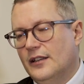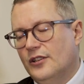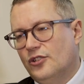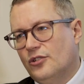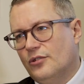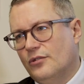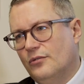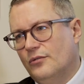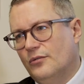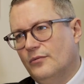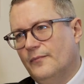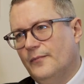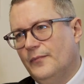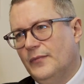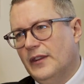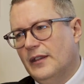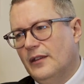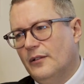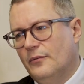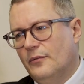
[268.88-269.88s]
So
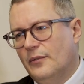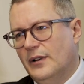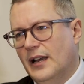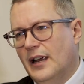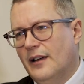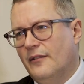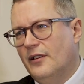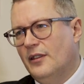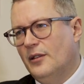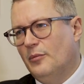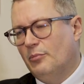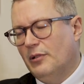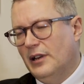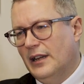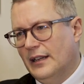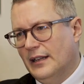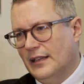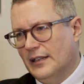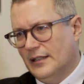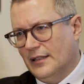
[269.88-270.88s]
whenever the
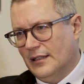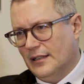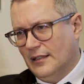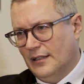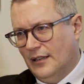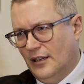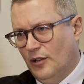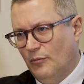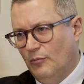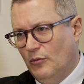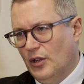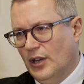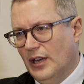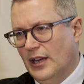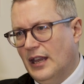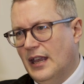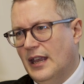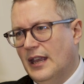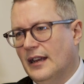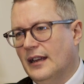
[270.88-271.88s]
brain is
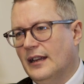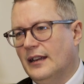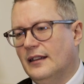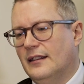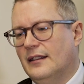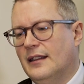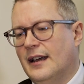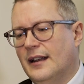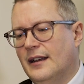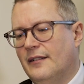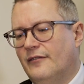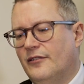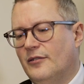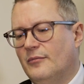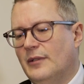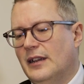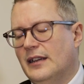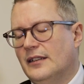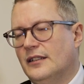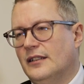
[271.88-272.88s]
communicating, that
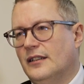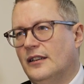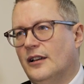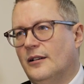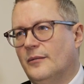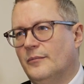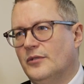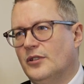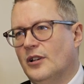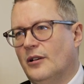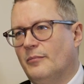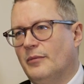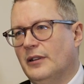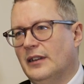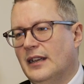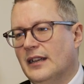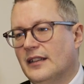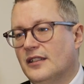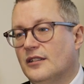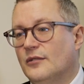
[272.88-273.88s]
information comes up, it
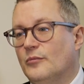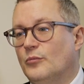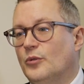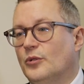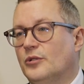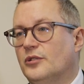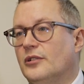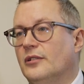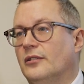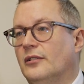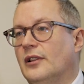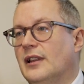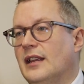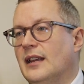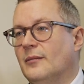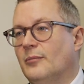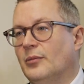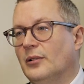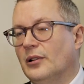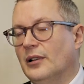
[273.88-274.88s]
gets an emotional
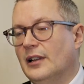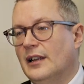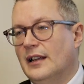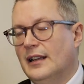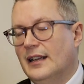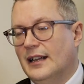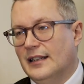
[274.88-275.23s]
label,